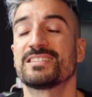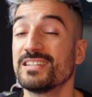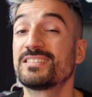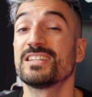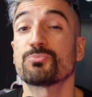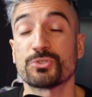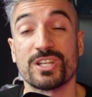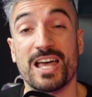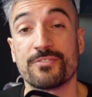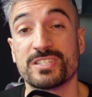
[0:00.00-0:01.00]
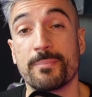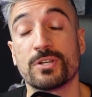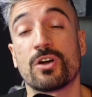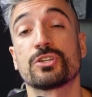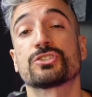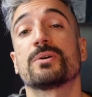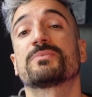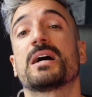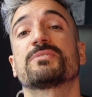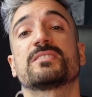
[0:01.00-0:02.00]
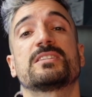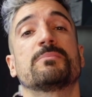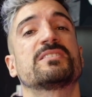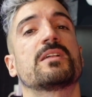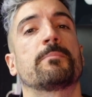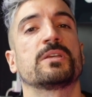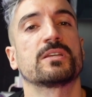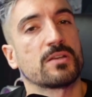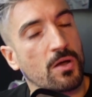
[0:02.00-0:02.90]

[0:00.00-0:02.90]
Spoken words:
Since this was a live seminar, you sometimes see me stepping